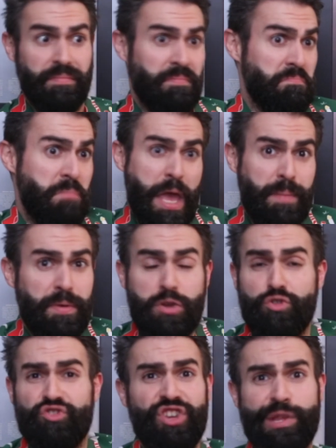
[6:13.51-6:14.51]
Maybe
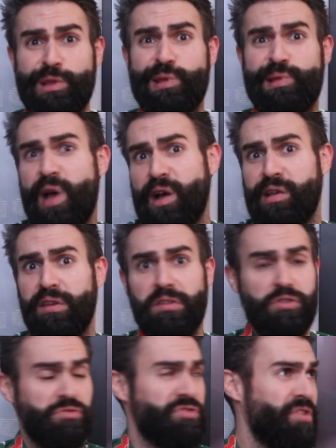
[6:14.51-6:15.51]
you're just stuck.
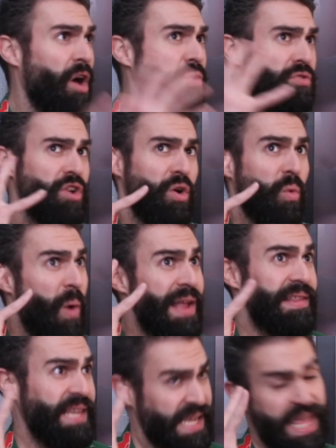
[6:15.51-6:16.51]
You don't know
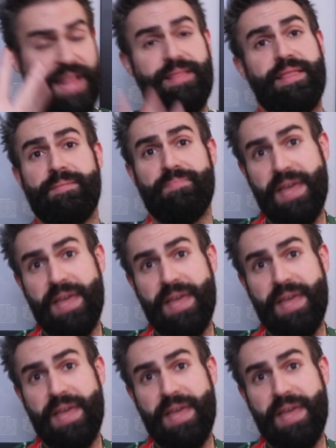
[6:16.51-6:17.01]
what to get them.